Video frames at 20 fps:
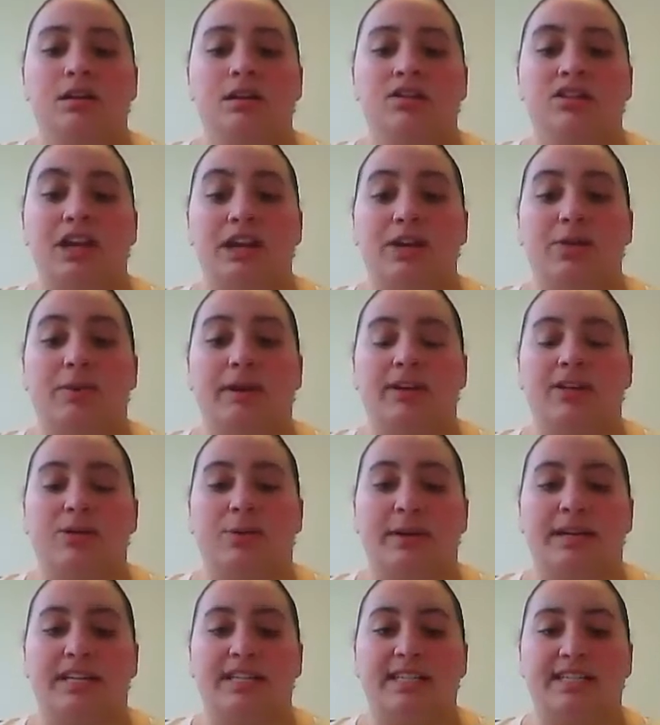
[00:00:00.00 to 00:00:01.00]
January
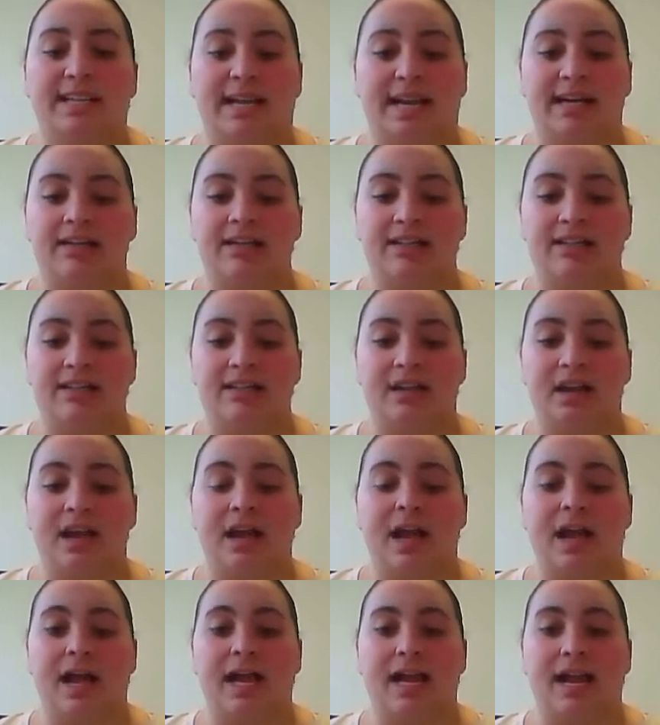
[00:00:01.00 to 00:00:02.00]
26th.
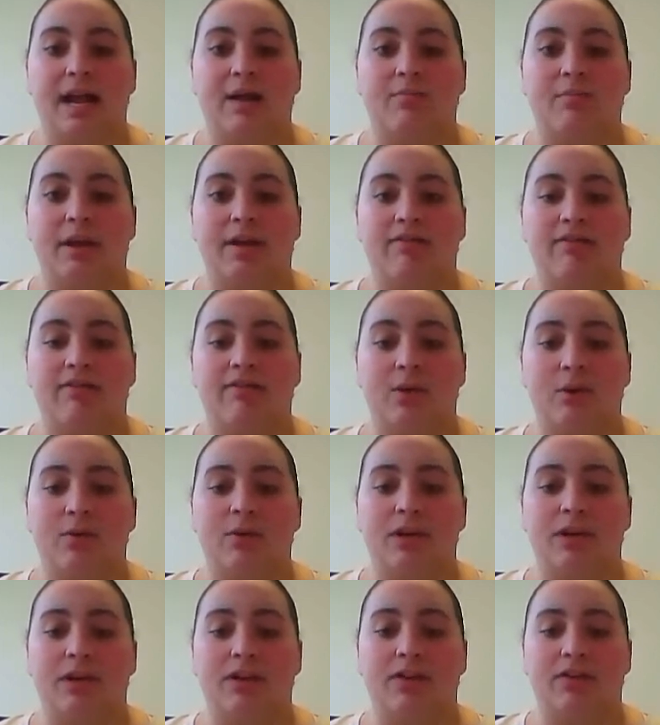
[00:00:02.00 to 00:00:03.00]
I had my phone
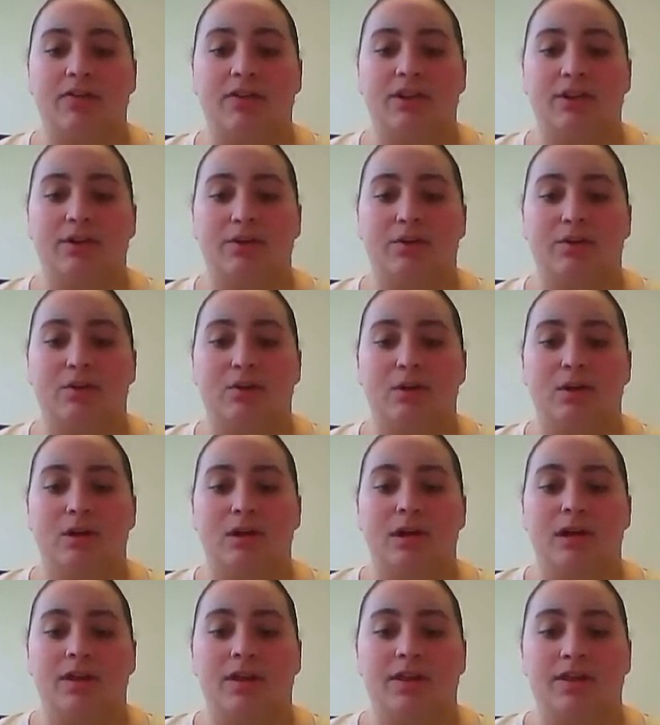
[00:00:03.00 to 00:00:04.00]
interview
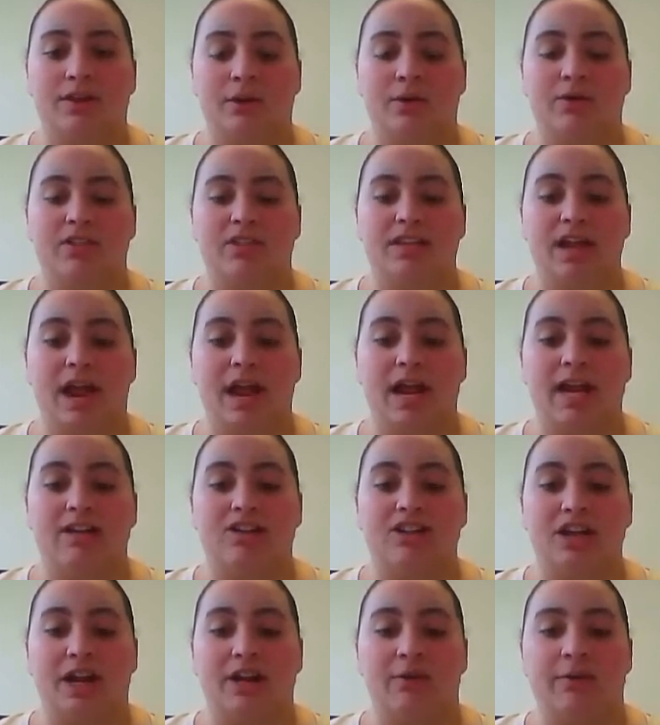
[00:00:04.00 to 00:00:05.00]
Thursday,
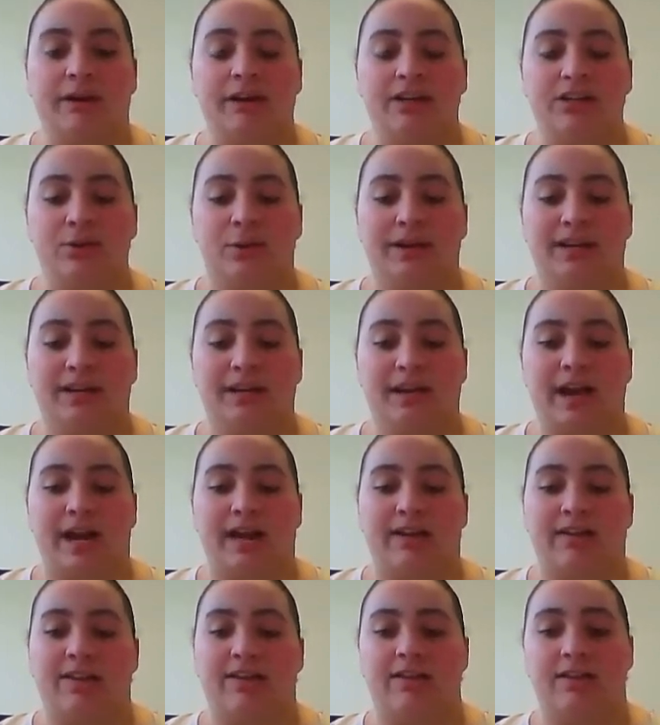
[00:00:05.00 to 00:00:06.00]
January
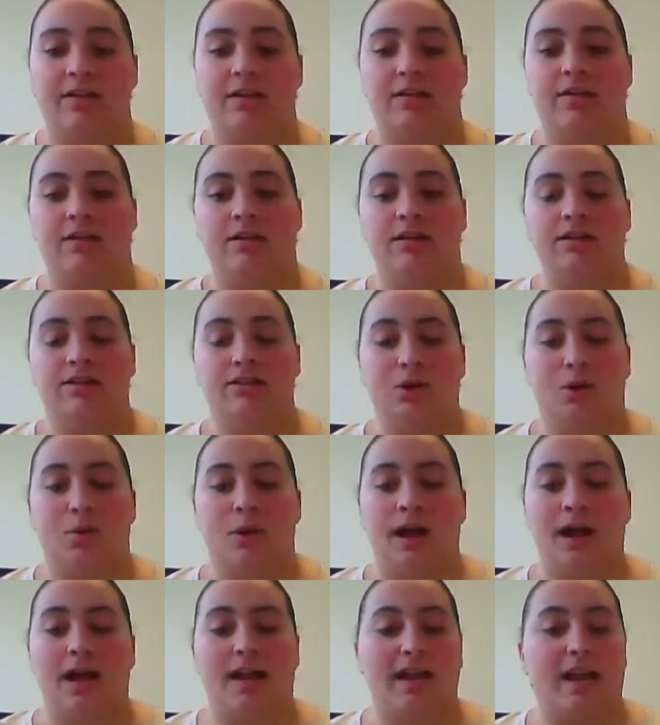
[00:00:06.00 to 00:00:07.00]
29th. So
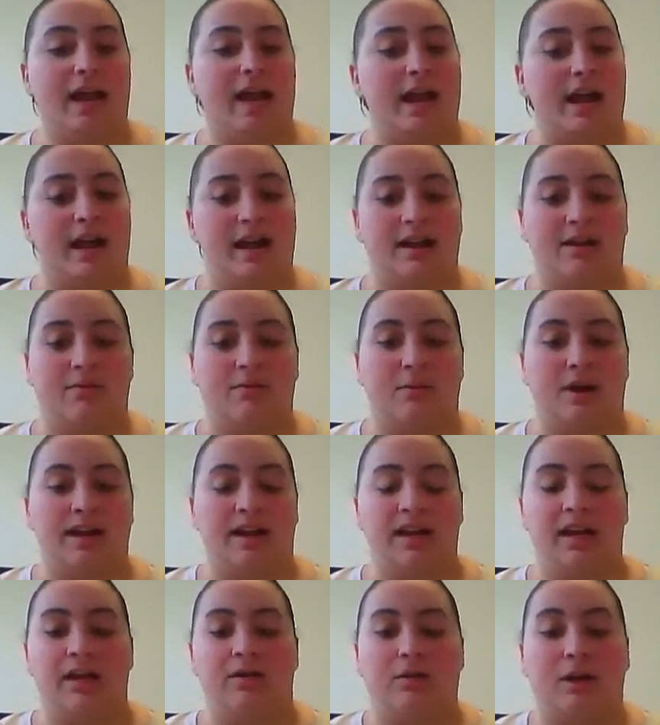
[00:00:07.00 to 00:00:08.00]

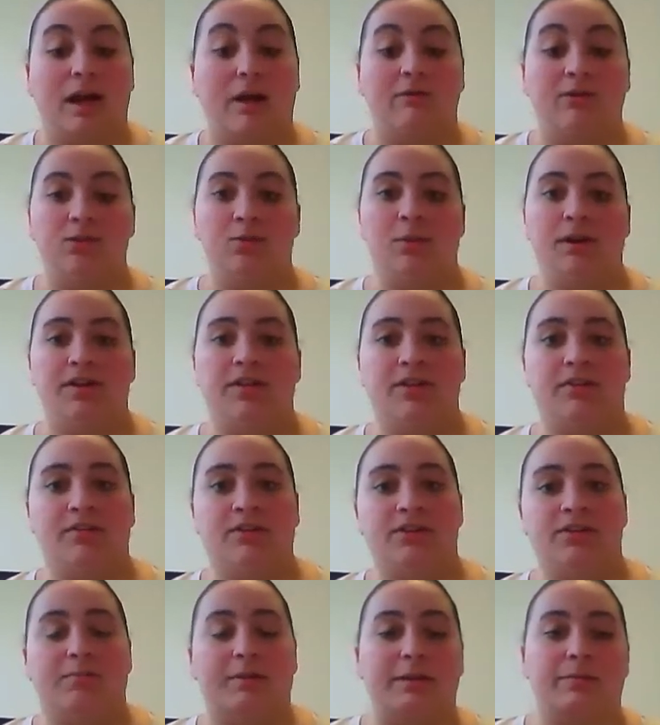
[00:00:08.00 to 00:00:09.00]
I was one of the
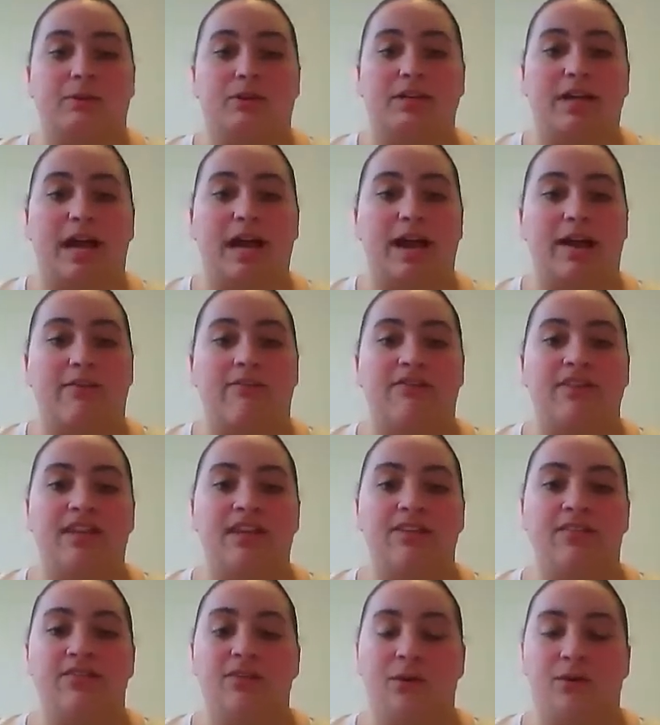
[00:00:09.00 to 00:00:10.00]
first people to have
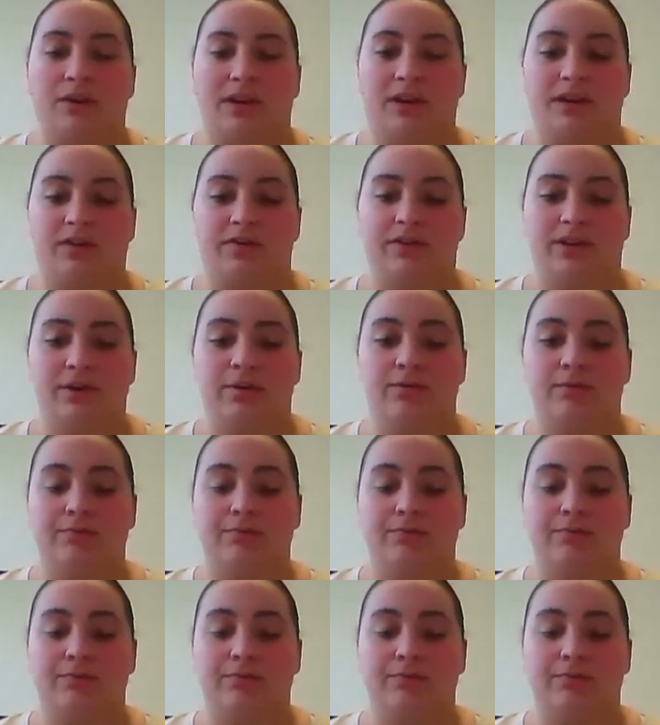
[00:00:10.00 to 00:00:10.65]
the phone interview.